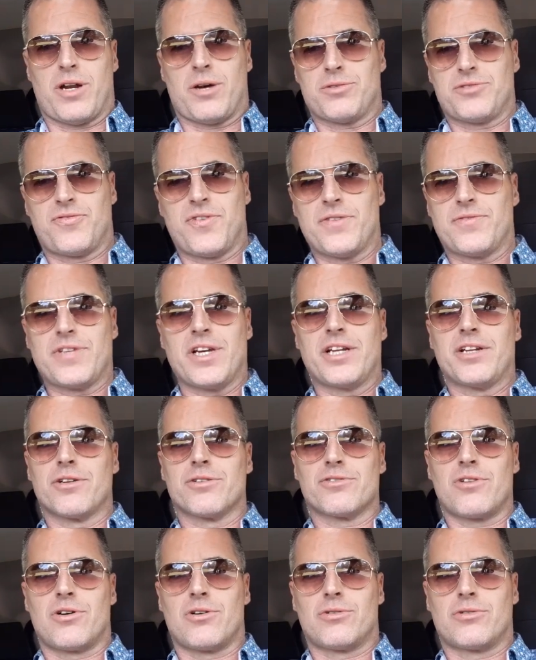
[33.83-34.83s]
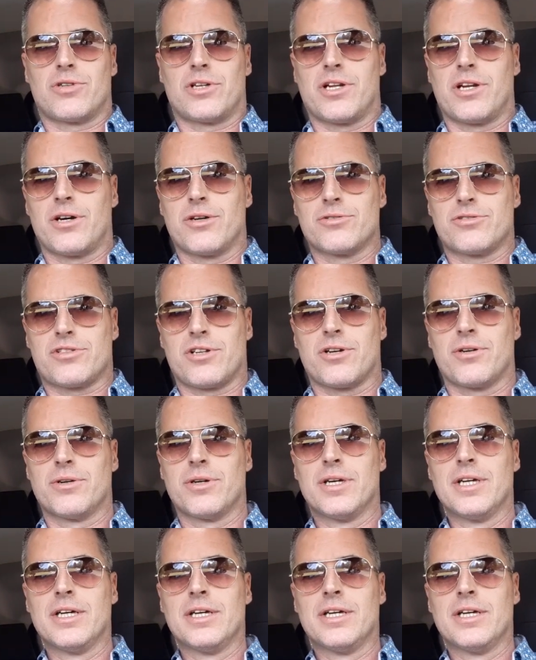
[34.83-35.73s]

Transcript: I was 15 years old, you know, so